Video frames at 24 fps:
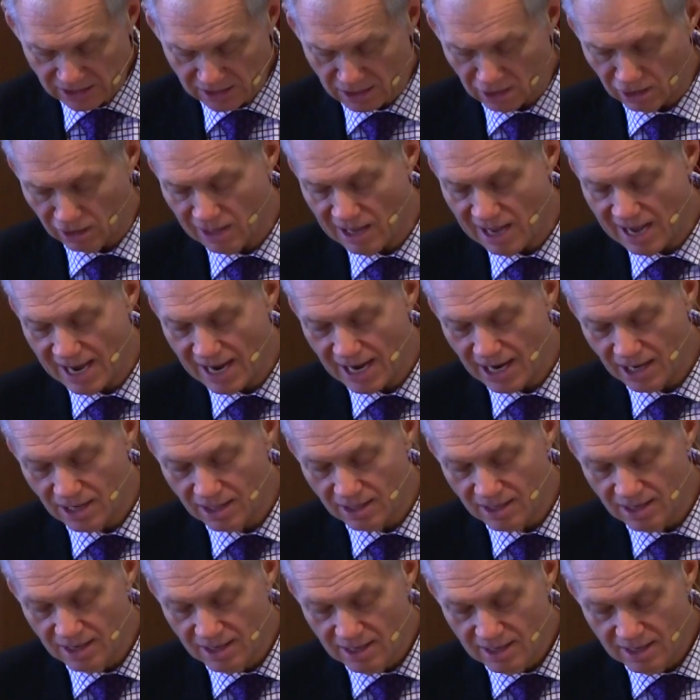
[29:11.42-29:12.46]
the
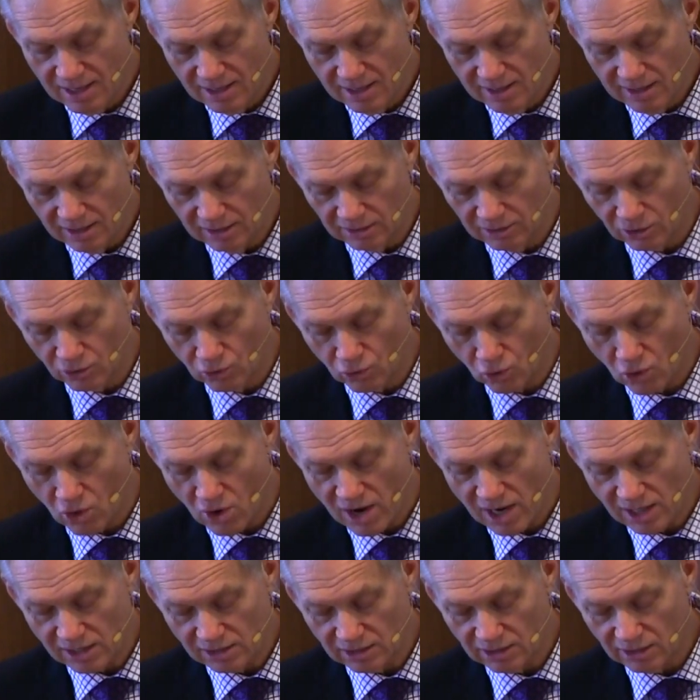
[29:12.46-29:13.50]
lion and the
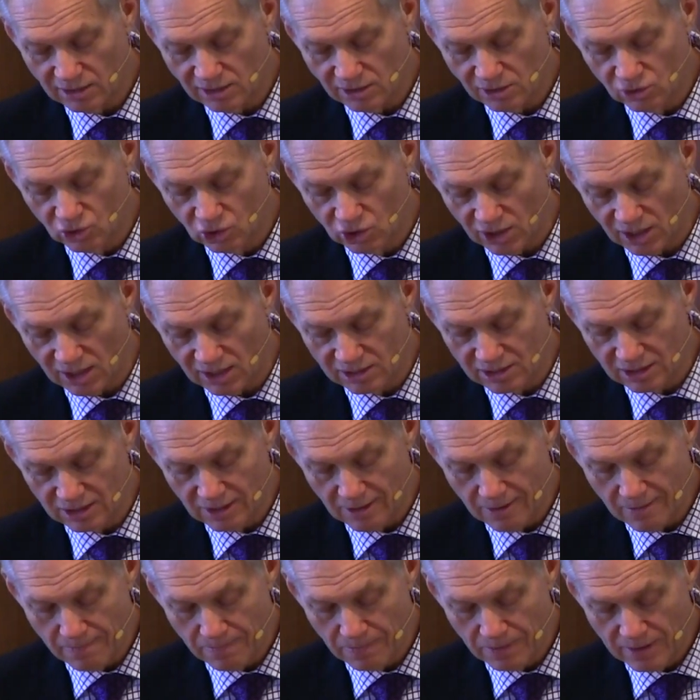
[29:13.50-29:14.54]
cross on his chest.
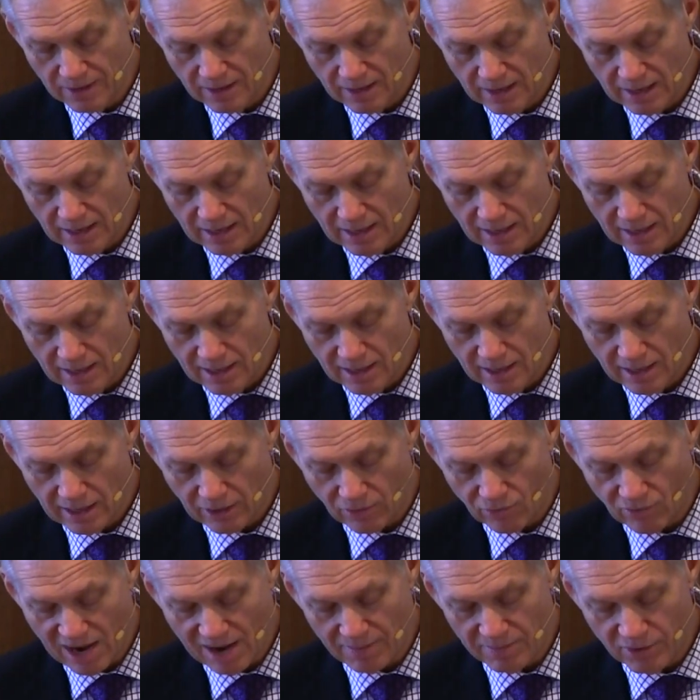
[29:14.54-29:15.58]

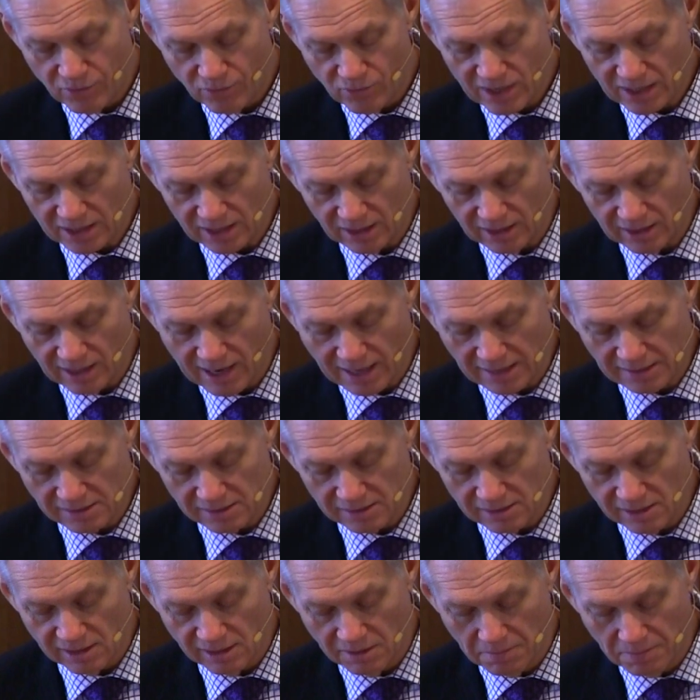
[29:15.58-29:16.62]
Robin
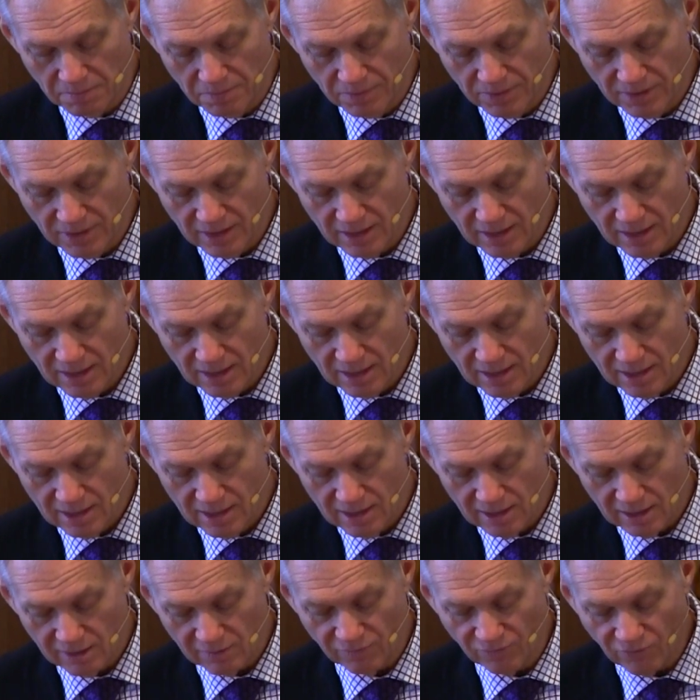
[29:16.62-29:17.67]
recognizes him
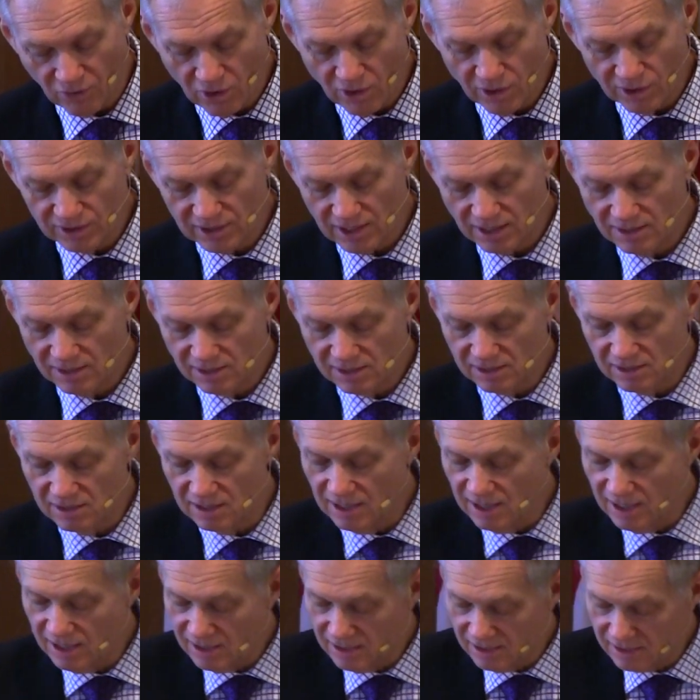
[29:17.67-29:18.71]
and falls on his
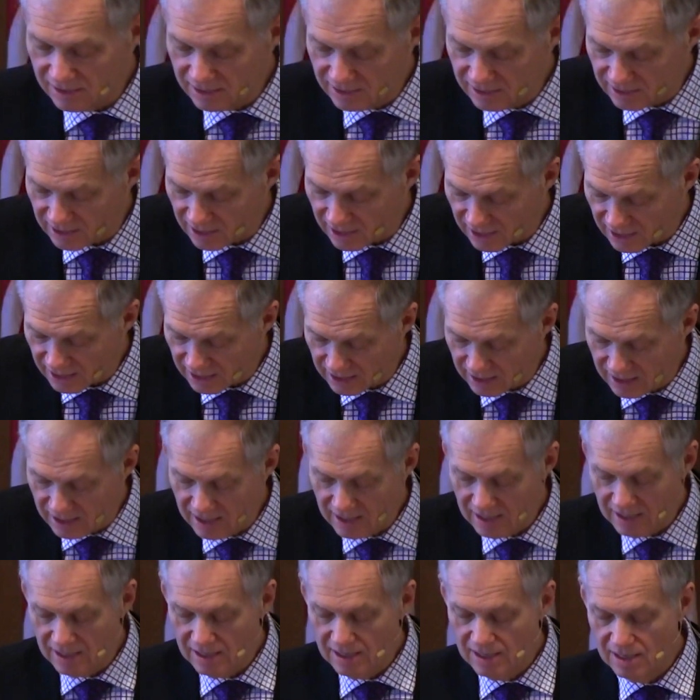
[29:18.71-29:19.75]
knees, saying,
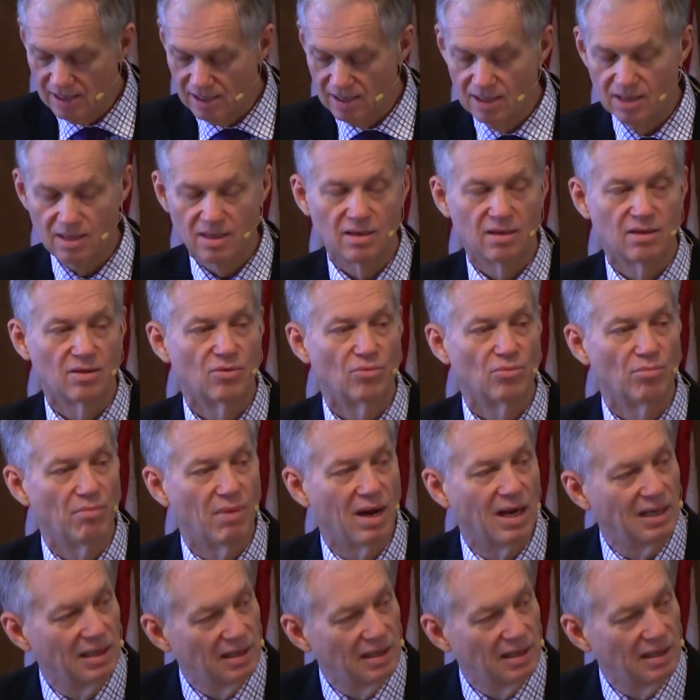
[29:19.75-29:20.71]
my